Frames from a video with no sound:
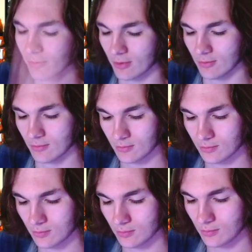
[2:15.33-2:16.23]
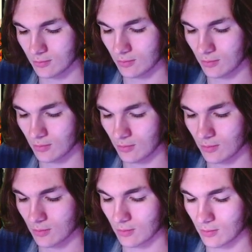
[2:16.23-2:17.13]

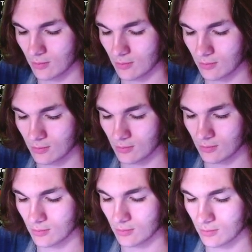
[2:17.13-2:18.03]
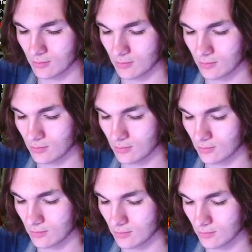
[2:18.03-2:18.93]

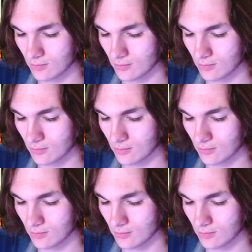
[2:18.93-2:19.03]
(no one is talking)